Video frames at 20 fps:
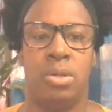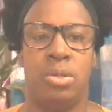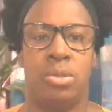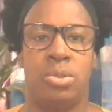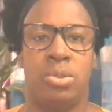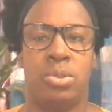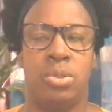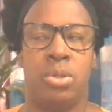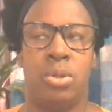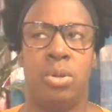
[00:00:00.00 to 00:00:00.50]

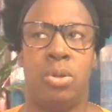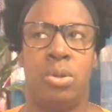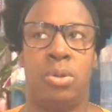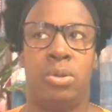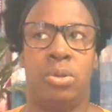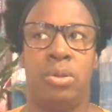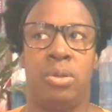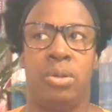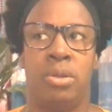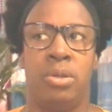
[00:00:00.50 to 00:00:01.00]

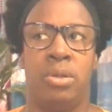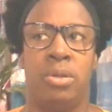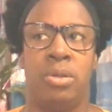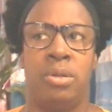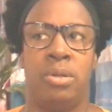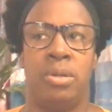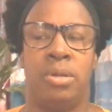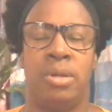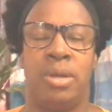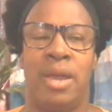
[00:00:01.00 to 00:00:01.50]
So
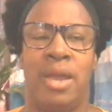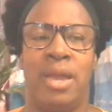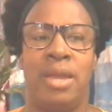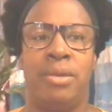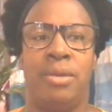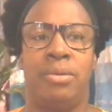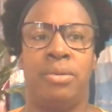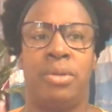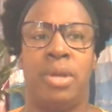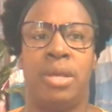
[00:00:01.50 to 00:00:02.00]

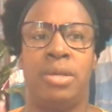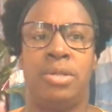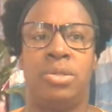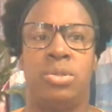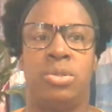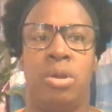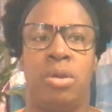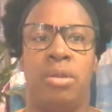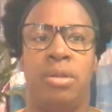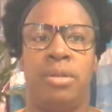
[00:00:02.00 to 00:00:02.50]
I
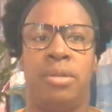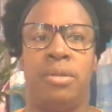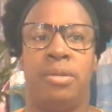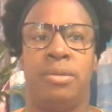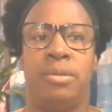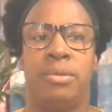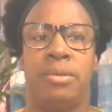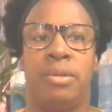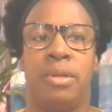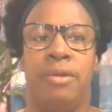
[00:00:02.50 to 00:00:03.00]
saw
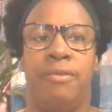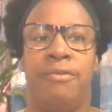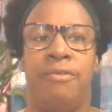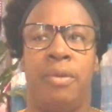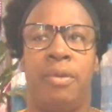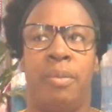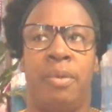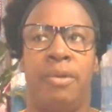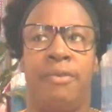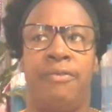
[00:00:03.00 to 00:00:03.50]

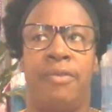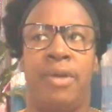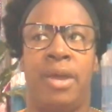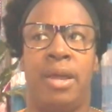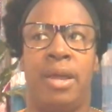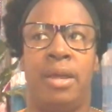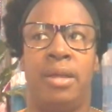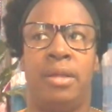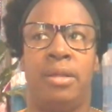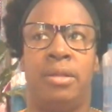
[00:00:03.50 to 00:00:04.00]
from
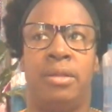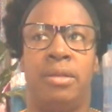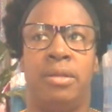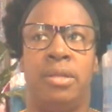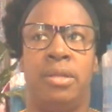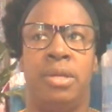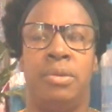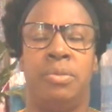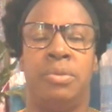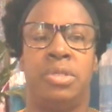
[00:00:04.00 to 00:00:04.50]
afar,
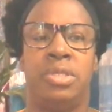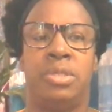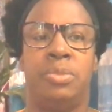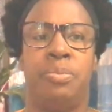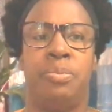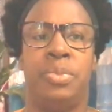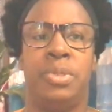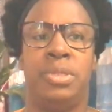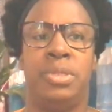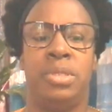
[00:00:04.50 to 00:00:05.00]
they was
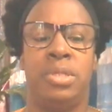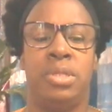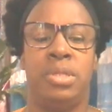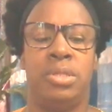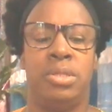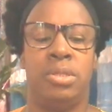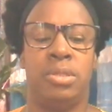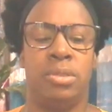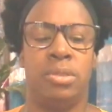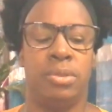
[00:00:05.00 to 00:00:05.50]

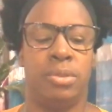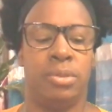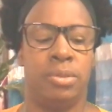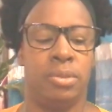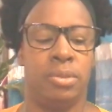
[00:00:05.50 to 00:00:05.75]
beating